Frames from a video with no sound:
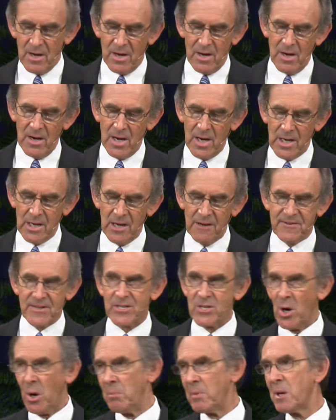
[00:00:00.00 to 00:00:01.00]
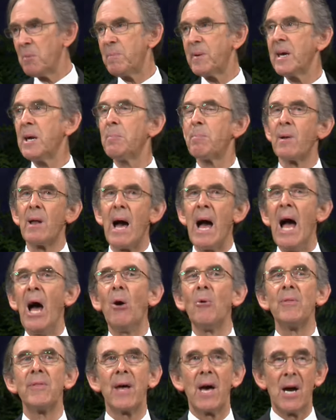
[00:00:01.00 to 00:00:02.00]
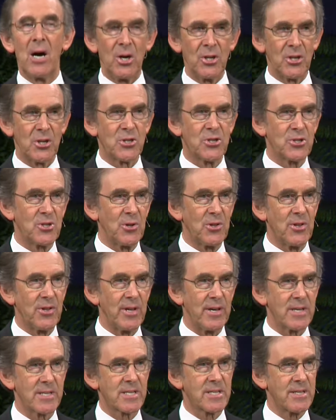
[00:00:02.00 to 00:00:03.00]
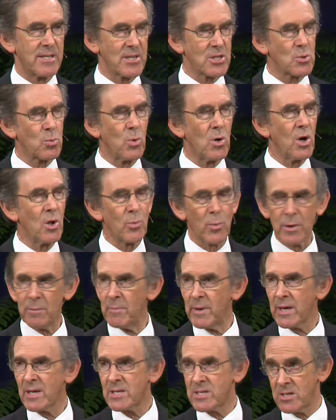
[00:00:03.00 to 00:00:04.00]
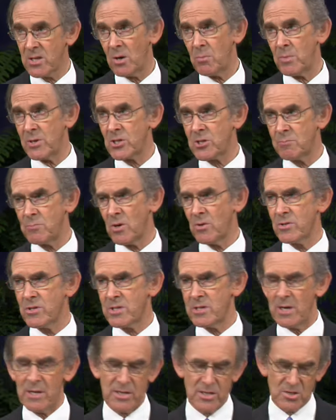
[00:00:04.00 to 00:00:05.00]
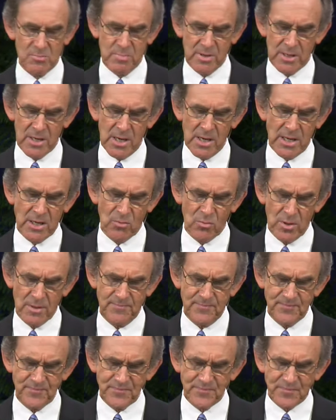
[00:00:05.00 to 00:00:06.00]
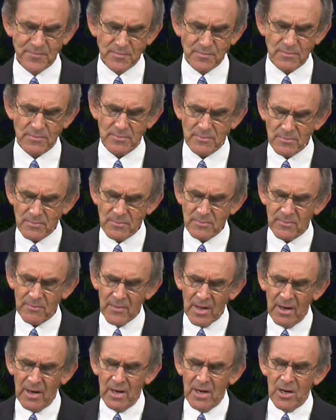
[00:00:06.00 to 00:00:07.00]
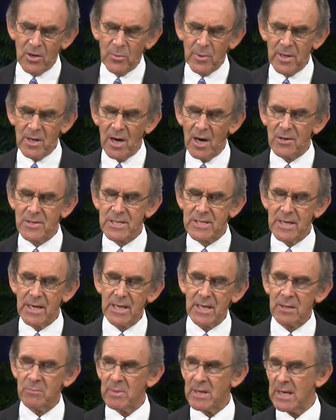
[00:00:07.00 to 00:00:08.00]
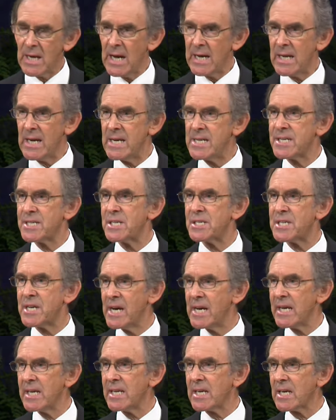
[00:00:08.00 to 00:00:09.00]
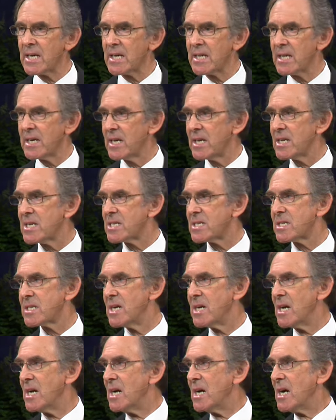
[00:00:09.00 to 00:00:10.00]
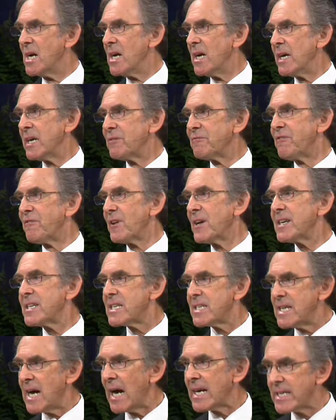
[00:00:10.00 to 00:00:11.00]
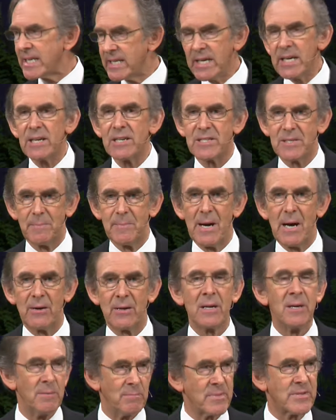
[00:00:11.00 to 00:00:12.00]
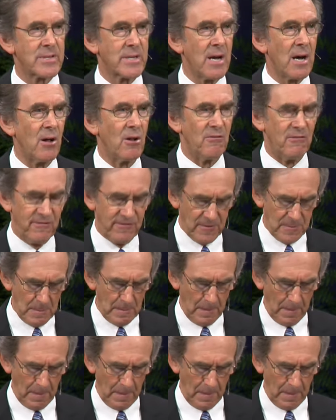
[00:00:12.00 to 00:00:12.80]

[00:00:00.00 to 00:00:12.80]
And if so many people out there understood this, this world would make so much more sense. But anyway, we know how Satan began entertaining these inflated ideas about himself.